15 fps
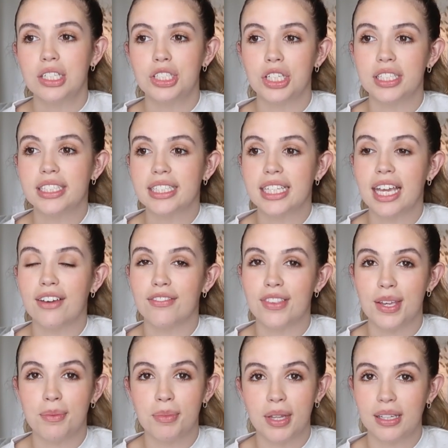just give
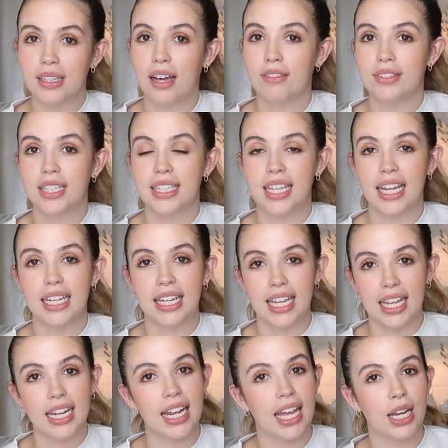them the love that they need.